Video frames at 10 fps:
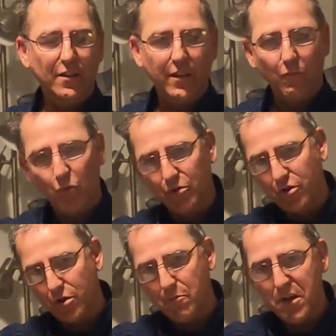And then
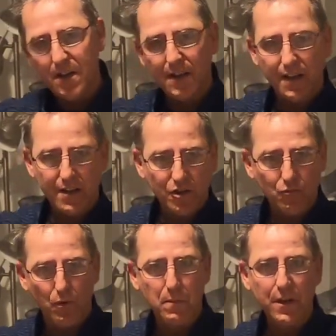once your bait gets
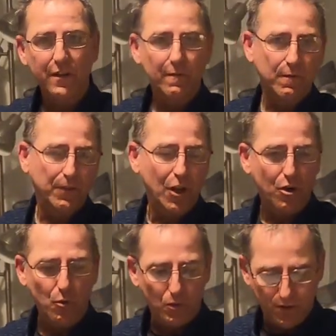swimming in
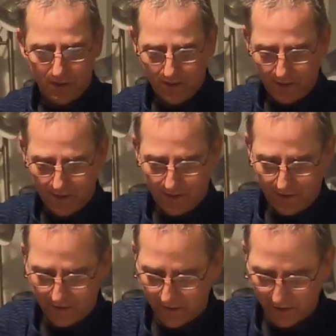flow,
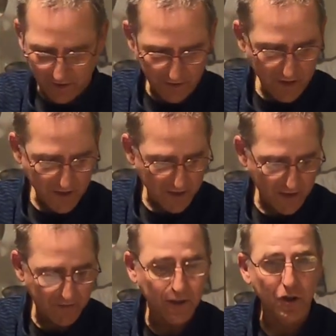then you
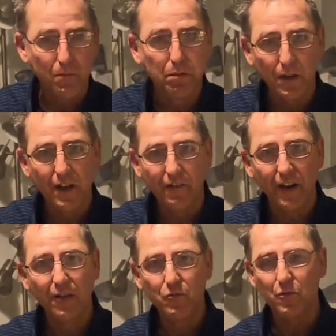can have a little play
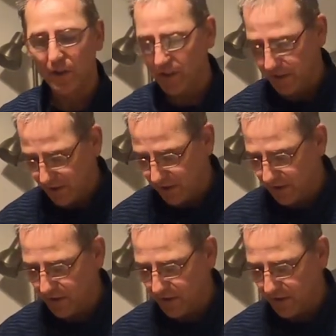around with it.